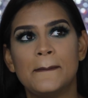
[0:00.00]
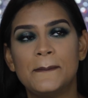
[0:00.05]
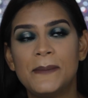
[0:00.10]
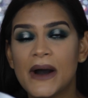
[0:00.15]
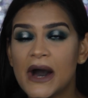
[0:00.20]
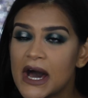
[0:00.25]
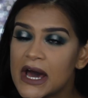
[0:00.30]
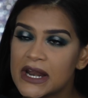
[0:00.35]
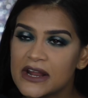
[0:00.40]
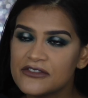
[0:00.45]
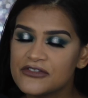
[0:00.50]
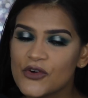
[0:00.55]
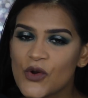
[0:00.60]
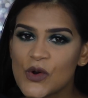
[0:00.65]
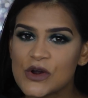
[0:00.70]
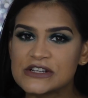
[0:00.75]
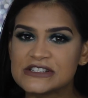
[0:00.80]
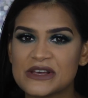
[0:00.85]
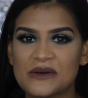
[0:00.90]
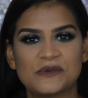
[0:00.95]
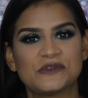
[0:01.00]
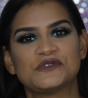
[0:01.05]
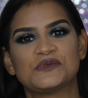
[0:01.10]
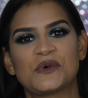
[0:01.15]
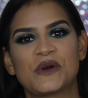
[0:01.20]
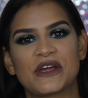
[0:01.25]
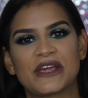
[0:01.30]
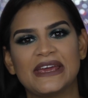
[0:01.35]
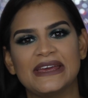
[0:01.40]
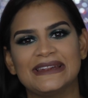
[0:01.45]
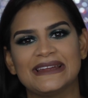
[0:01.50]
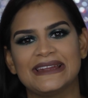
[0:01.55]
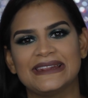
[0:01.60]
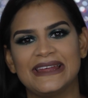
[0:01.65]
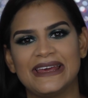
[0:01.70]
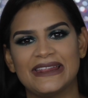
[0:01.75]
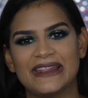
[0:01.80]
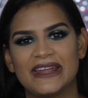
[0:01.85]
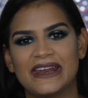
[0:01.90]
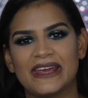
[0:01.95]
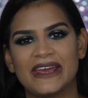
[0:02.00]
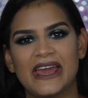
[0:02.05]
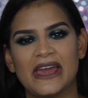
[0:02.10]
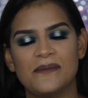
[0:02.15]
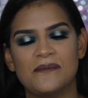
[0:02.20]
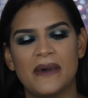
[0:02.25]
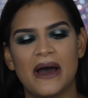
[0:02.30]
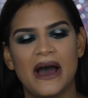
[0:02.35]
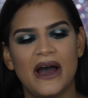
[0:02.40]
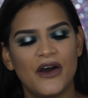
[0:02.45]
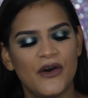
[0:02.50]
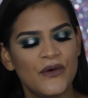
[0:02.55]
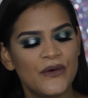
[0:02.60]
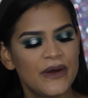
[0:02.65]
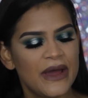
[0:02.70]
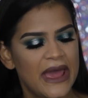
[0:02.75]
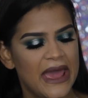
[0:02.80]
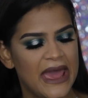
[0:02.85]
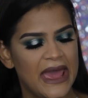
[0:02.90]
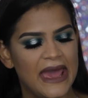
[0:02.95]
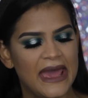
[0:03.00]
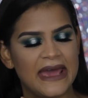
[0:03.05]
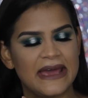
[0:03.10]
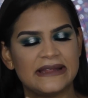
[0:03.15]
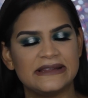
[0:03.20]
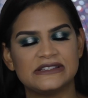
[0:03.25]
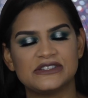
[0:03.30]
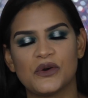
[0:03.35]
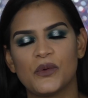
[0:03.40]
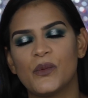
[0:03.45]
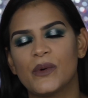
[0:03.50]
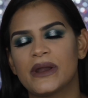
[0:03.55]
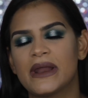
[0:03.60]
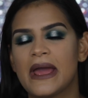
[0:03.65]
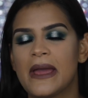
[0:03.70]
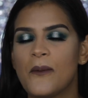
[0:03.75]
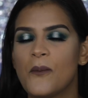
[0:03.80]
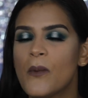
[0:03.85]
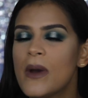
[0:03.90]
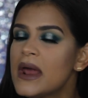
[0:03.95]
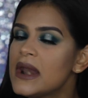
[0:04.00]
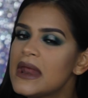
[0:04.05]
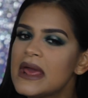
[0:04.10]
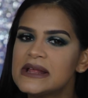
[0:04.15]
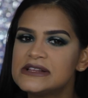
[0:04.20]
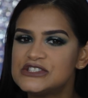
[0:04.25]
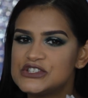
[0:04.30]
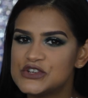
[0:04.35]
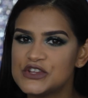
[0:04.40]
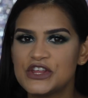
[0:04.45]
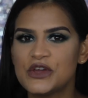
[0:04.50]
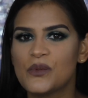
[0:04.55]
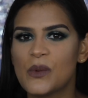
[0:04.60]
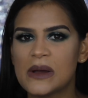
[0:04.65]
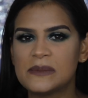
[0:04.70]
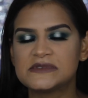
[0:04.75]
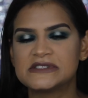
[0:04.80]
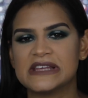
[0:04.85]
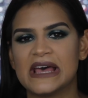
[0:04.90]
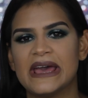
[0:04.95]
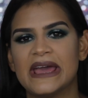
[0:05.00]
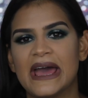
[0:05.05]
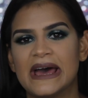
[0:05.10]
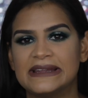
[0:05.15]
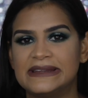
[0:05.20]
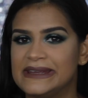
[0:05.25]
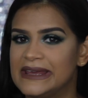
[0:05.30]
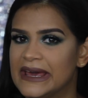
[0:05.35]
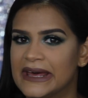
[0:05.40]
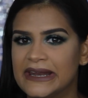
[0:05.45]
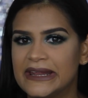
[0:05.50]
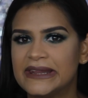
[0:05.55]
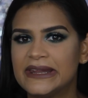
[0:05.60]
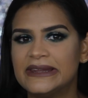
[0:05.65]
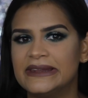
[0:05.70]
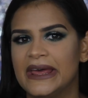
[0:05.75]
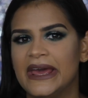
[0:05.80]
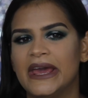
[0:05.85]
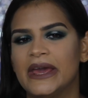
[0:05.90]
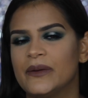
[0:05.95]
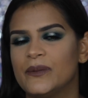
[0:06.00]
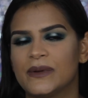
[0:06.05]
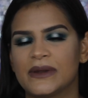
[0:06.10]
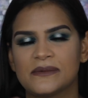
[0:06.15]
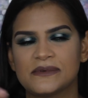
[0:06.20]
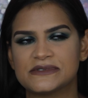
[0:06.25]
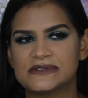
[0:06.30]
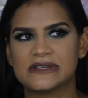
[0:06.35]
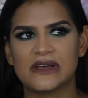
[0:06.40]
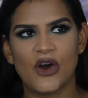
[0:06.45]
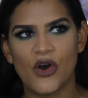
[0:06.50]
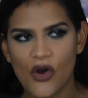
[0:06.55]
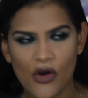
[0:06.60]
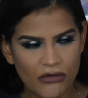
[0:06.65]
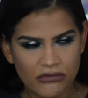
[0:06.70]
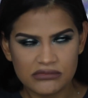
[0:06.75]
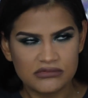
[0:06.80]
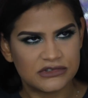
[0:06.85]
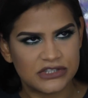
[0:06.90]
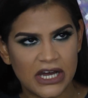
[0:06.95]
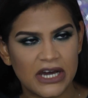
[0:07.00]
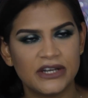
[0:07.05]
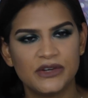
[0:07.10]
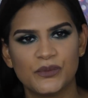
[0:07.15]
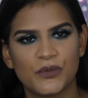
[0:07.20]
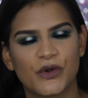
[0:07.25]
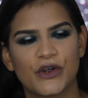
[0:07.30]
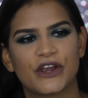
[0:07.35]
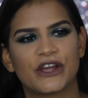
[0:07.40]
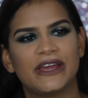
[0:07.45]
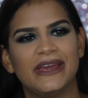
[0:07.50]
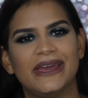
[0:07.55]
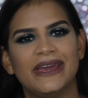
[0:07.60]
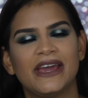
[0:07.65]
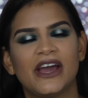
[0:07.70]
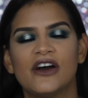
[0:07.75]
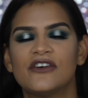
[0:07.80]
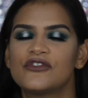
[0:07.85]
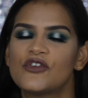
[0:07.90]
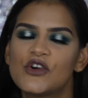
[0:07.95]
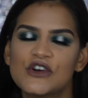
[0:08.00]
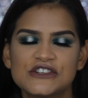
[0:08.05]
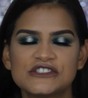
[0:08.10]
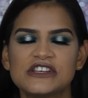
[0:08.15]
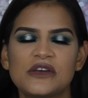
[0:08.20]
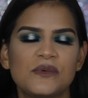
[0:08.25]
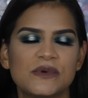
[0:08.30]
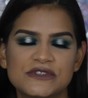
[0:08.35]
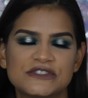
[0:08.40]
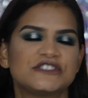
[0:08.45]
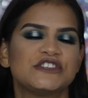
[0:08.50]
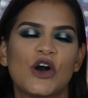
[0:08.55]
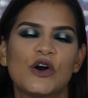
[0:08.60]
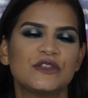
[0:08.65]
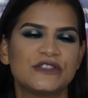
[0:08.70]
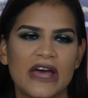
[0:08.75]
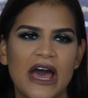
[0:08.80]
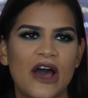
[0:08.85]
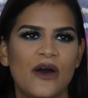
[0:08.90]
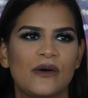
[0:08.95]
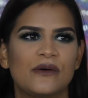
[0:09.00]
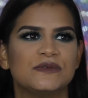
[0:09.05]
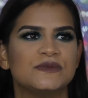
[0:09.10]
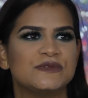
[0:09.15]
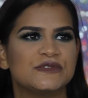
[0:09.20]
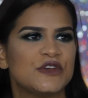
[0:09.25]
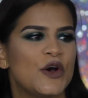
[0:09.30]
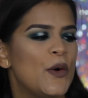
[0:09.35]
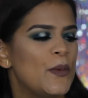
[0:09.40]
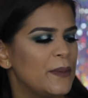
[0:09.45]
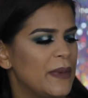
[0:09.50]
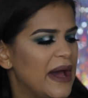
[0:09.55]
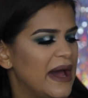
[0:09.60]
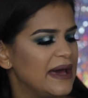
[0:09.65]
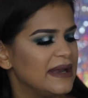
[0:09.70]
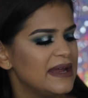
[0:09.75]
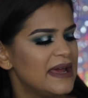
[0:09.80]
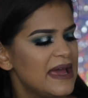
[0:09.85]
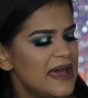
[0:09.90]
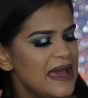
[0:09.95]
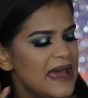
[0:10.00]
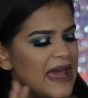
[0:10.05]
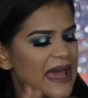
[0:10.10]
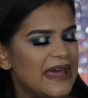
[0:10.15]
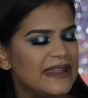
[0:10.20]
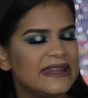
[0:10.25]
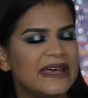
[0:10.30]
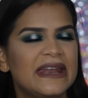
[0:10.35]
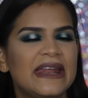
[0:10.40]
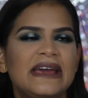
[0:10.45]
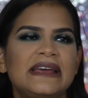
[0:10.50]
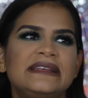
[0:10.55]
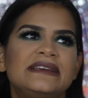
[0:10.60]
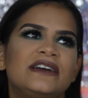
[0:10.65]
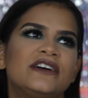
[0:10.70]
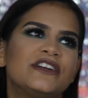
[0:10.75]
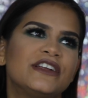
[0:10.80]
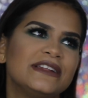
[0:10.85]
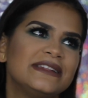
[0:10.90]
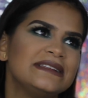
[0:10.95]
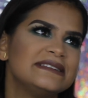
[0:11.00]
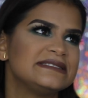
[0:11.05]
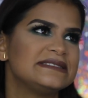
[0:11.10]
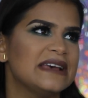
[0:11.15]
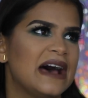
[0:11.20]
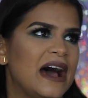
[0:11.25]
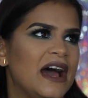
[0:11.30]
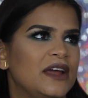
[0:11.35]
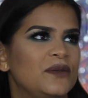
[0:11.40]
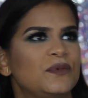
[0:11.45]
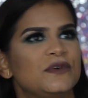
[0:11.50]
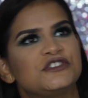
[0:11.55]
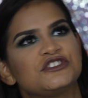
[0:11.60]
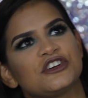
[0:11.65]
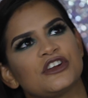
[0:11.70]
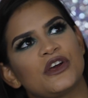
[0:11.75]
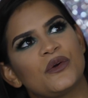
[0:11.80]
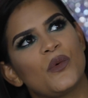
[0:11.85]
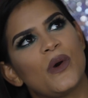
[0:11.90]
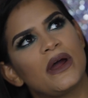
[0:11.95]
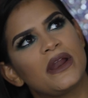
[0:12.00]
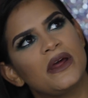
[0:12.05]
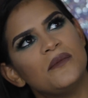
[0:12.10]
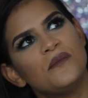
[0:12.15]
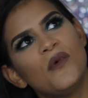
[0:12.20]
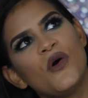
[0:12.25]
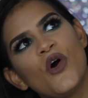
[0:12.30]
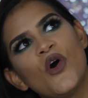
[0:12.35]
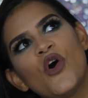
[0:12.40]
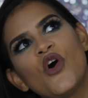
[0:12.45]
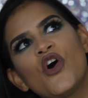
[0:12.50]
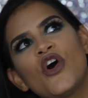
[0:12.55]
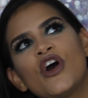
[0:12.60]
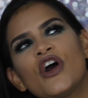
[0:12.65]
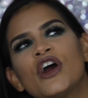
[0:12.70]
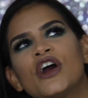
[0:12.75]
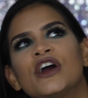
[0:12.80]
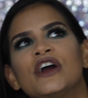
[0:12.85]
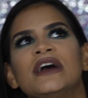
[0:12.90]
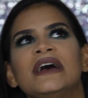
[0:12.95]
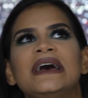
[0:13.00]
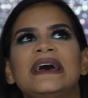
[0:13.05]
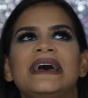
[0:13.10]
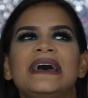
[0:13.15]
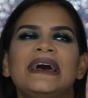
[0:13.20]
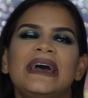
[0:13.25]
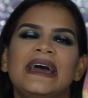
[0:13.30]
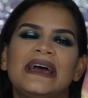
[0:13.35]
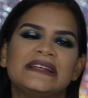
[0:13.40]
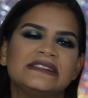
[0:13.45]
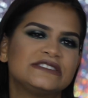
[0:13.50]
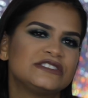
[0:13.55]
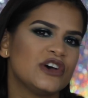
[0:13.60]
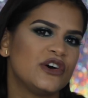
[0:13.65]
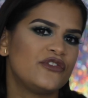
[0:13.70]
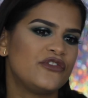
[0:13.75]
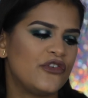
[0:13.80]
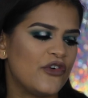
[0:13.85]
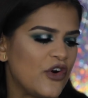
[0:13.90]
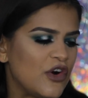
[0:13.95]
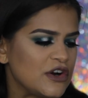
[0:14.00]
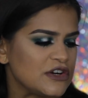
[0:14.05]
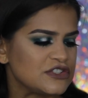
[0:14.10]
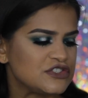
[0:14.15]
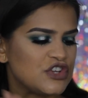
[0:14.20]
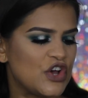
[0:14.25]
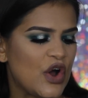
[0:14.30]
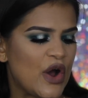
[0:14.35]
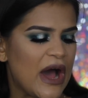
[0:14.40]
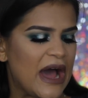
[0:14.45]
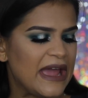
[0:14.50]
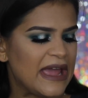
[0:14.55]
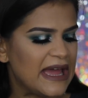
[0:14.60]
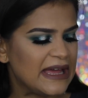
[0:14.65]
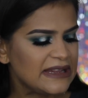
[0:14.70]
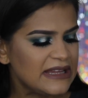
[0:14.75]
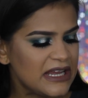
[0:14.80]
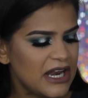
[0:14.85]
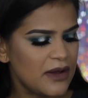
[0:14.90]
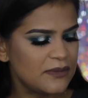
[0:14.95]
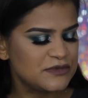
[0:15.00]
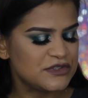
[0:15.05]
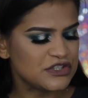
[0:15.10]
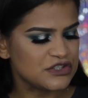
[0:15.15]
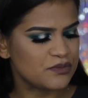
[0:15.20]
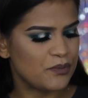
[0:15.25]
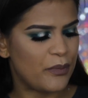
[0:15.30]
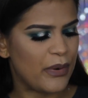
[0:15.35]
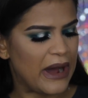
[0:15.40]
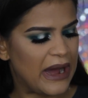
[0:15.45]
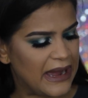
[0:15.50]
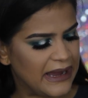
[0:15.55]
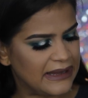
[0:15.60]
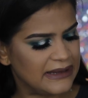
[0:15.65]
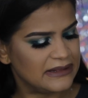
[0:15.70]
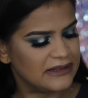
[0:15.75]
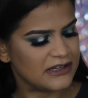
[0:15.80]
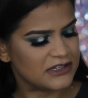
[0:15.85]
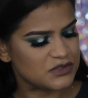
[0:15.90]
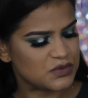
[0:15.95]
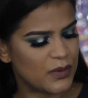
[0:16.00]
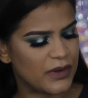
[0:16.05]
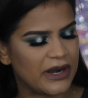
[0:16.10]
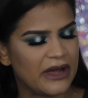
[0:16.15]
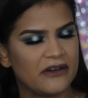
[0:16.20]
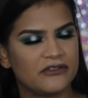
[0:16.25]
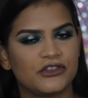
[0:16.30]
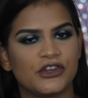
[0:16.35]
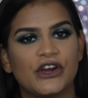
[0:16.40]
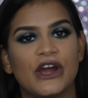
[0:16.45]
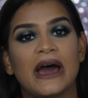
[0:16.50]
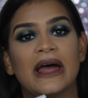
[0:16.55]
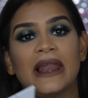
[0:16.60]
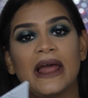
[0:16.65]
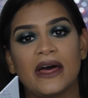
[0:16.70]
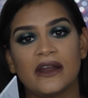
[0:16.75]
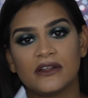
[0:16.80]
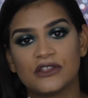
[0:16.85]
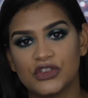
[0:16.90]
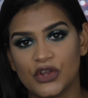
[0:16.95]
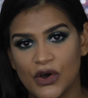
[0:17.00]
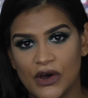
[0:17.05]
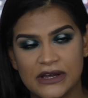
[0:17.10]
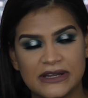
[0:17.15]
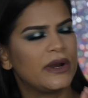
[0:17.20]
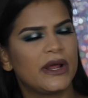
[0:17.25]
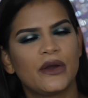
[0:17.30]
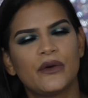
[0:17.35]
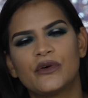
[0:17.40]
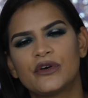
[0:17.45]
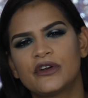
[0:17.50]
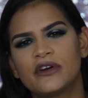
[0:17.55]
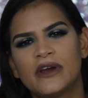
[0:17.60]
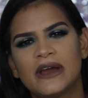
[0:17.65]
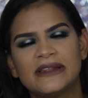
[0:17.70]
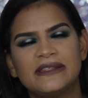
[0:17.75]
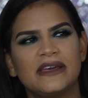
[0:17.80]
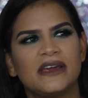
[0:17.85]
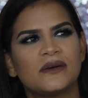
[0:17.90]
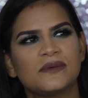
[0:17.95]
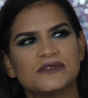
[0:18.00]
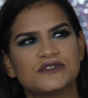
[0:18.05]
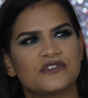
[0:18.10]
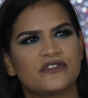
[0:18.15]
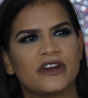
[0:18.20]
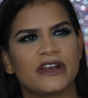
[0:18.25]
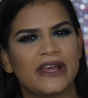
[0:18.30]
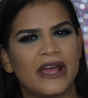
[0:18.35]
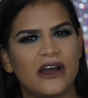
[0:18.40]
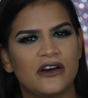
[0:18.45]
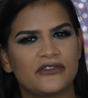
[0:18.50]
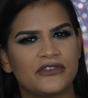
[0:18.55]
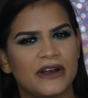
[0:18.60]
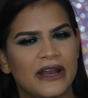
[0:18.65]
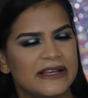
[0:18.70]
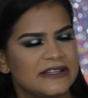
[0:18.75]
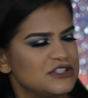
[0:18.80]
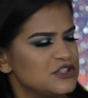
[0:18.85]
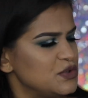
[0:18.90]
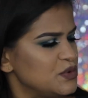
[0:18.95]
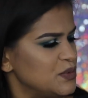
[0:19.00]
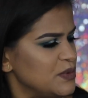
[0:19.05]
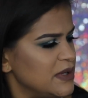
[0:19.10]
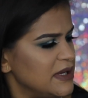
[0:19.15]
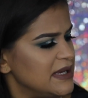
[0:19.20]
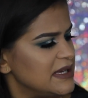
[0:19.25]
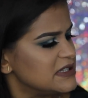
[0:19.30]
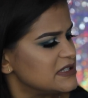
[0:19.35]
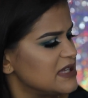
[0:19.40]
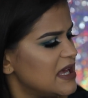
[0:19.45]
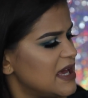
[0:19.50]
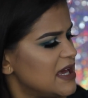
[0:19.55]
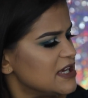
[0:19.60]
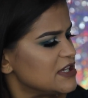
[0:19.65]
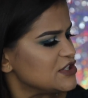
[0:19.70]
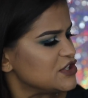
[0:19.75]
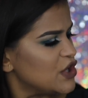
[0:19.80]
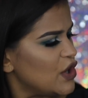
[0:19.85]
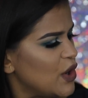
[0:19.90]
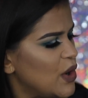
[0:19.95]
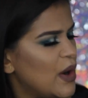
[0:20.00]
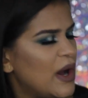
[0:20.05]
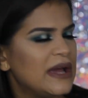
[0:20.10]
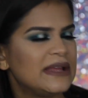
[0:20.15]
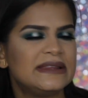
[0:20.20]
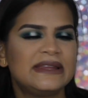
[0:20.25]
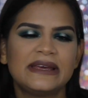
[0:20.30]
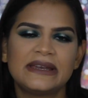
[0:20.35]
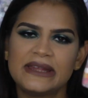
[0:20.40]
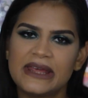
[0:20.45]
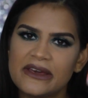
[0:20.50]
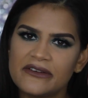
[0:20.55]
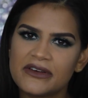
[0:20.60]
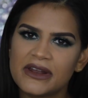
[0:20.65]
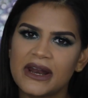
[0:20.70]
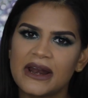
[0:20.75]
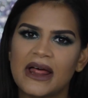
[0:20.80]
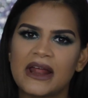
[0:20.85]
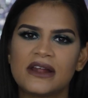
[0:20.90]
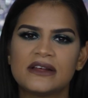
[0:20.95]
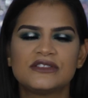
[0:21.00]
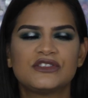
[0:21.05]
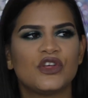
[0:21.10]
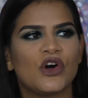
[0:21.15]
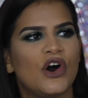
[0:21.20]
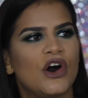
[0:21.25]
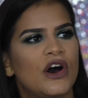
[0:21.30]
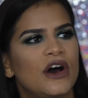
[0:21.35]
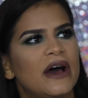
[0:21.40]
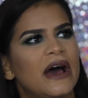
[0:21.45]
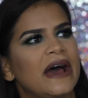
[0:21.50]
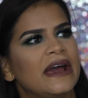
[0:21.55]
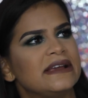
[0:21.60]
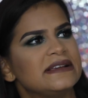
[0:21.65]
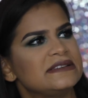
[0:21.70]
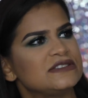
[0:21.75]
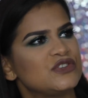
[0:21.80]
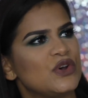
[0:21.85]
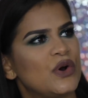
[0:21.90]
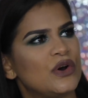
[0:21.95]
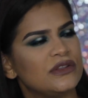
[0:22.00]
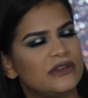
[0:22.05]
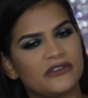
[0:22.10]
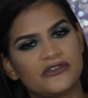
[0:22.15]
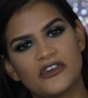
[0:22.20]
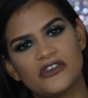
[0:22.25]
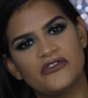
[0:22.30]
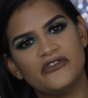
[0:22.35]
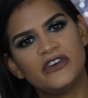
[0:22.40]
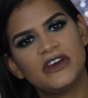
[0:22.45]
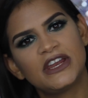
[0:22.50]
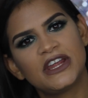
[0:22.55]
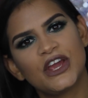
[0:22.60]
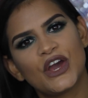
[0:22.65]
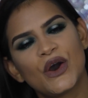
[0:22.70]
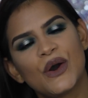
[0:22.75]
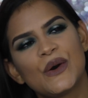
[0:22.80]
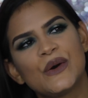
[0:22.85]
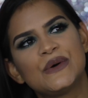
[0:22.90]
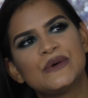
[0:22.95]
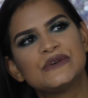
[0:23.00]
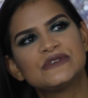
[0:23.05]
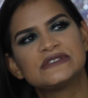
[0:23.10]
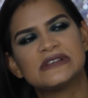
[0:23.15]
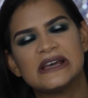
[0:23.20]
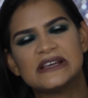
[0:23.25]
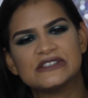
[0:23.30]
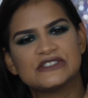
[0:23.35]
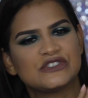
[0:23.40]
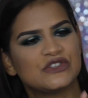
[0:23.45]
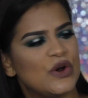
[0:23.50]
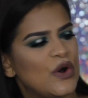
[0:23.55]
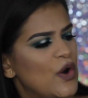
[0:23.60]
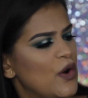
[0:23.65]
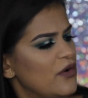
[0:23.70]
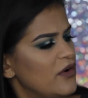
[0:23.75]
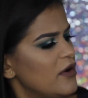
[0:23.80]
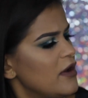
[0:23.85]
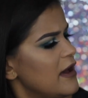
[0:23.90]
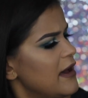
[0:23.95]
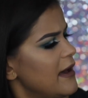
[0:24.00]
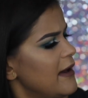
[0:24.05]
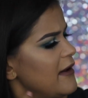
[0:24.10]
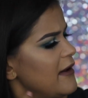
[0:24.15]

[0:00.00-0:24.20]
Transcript: but of course I was working the day that it came out, and when I went to the website at the end of the day, when I was done working, of course it was sold out. I was so mad, and then I couldn't decide which one I wanted more and so forth. So I ended up just buying this one after a lot of thought. When I ordered, I think it was already out for like 2 weeks, so I did give it a lot of thought. I saw different videos, I saw